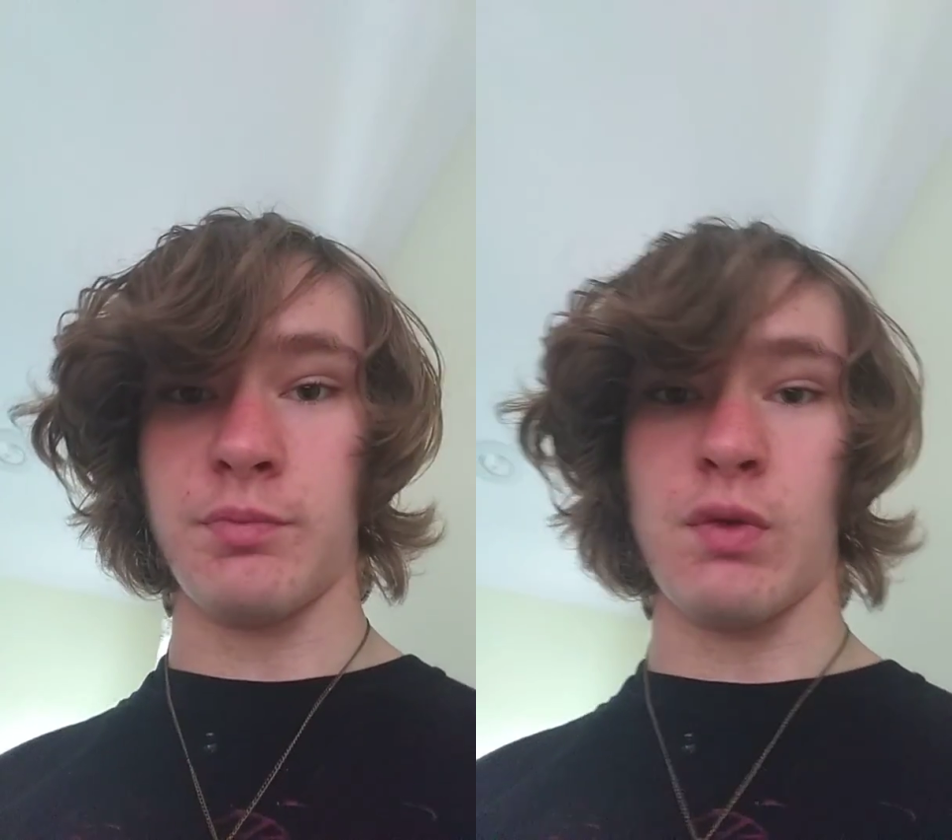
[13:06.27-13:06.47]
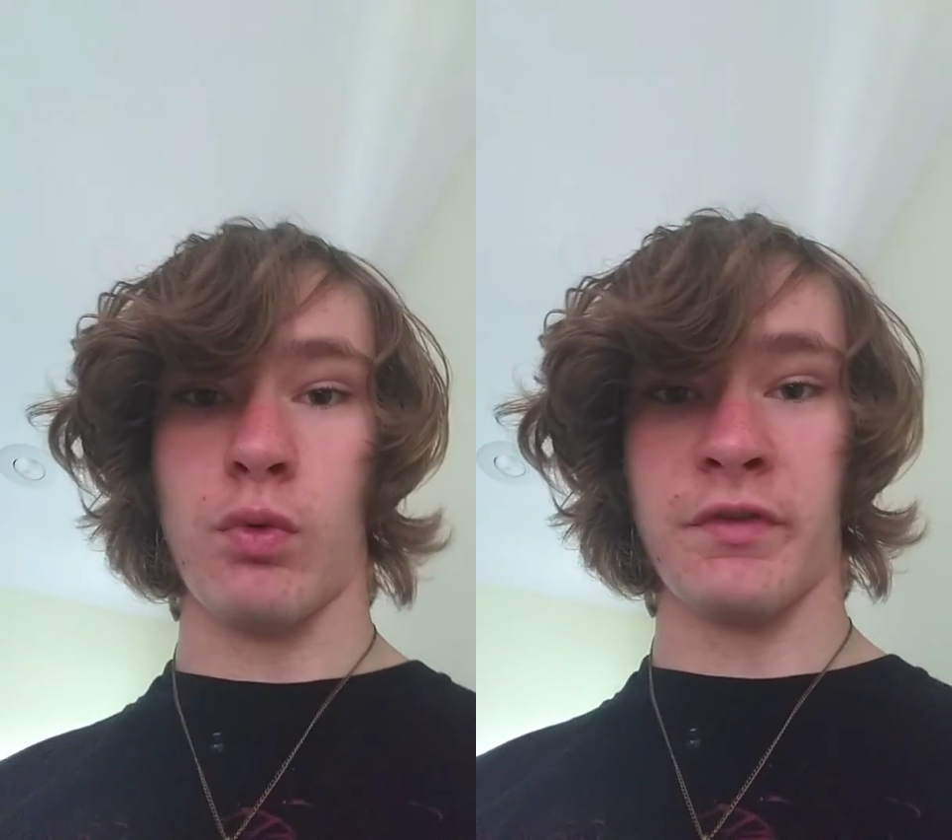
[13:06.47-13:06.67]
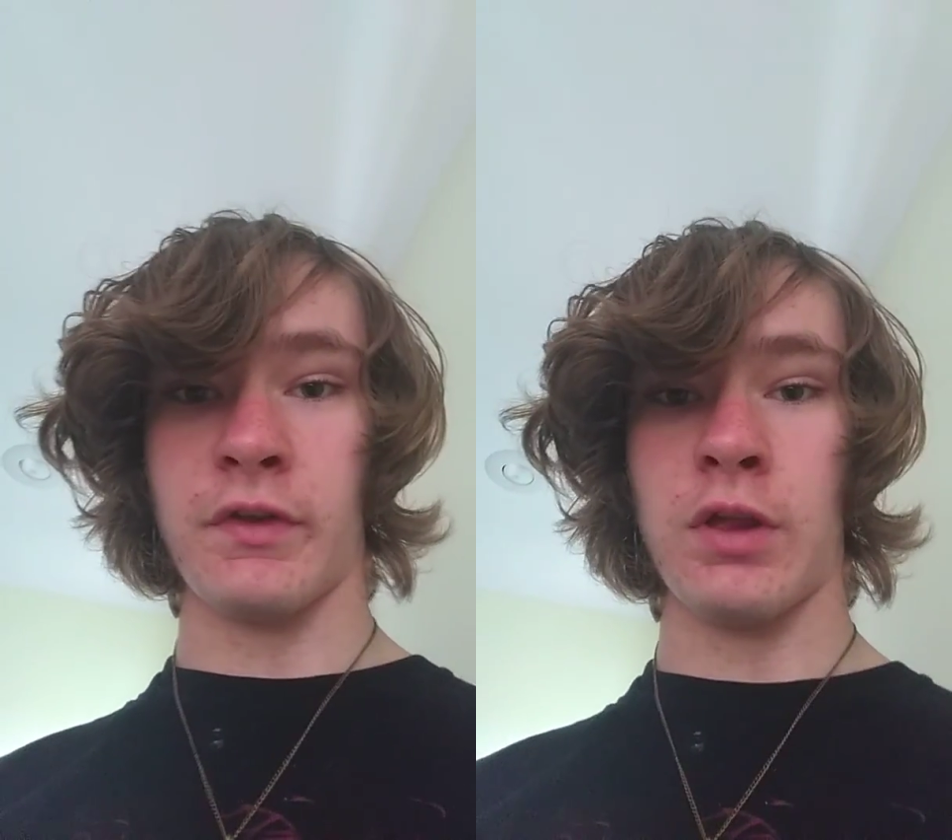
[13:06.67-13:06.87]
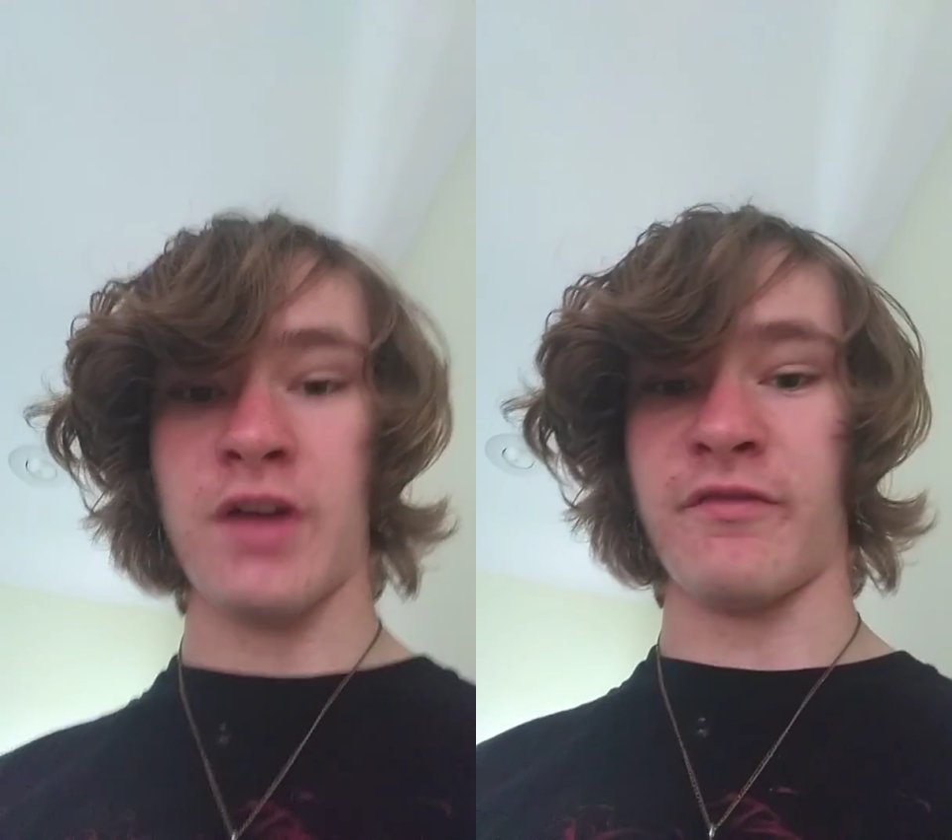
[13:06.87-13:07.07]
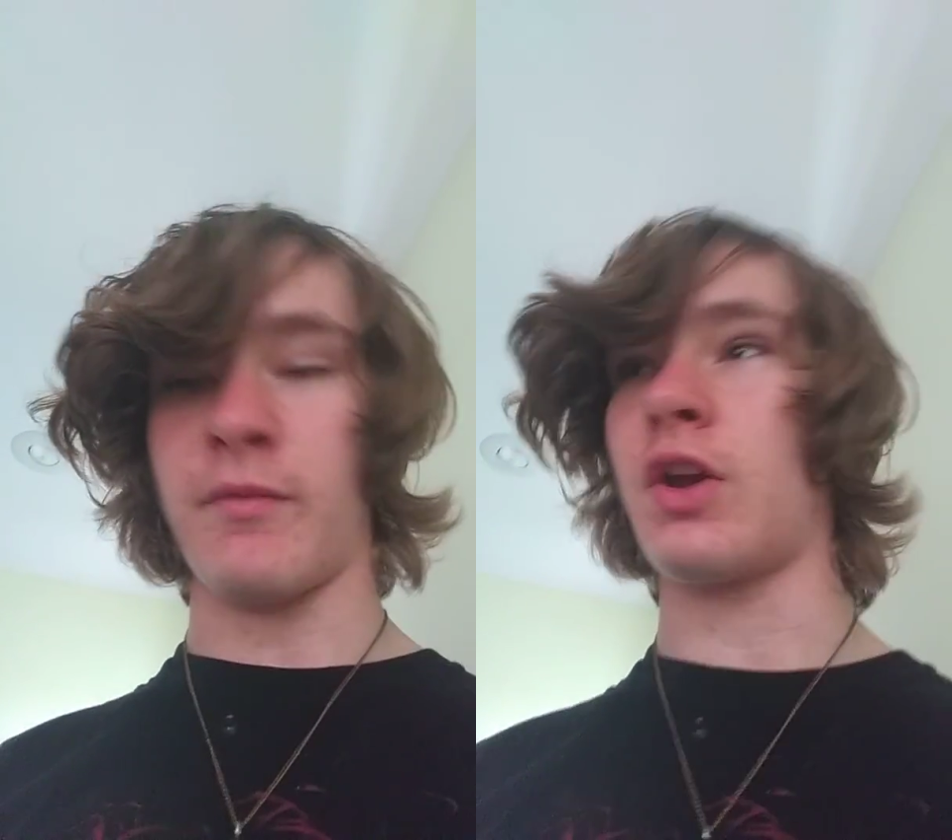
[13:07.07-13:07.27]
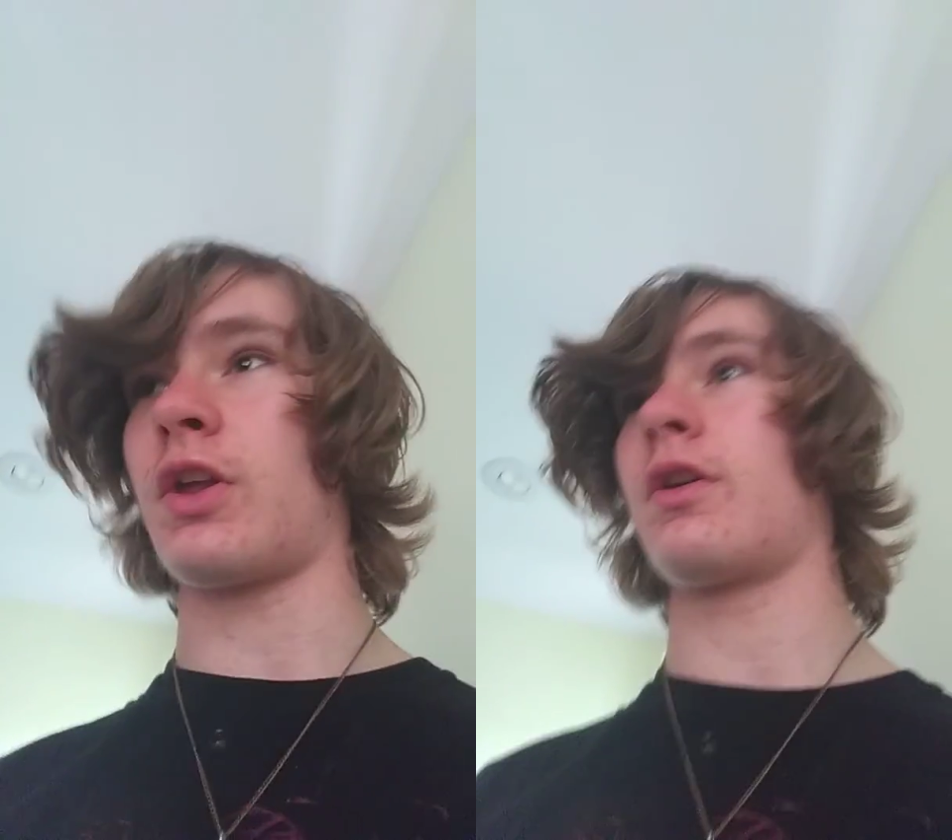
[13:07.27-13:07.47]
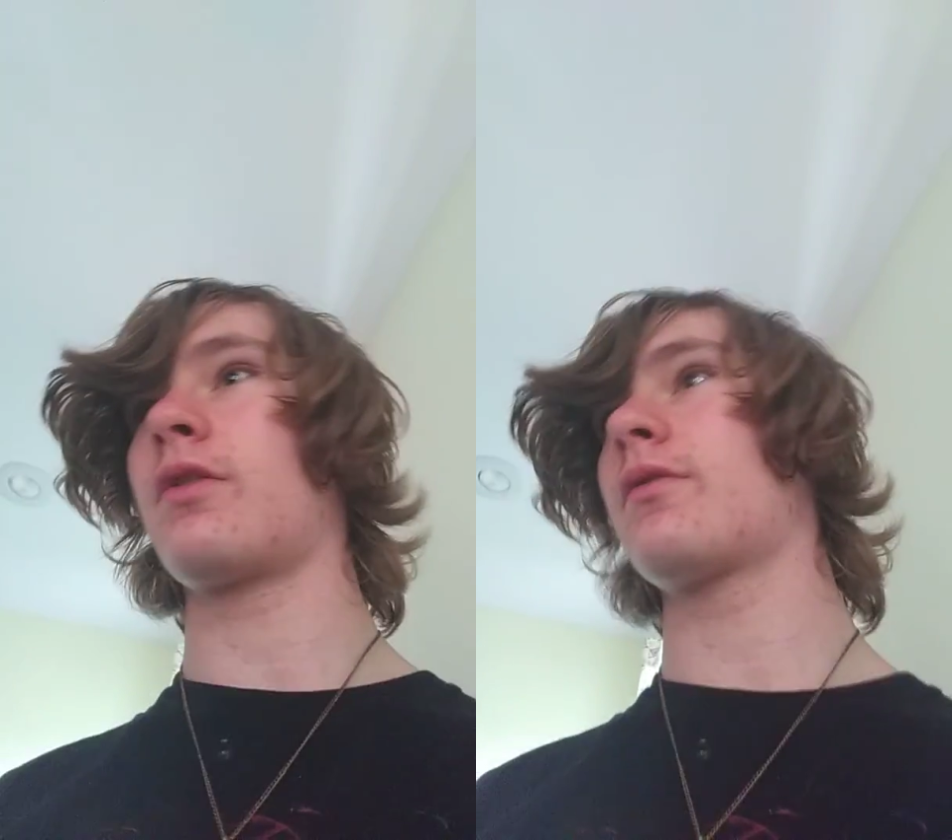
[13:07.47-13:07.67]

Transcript: be worth a lot of money.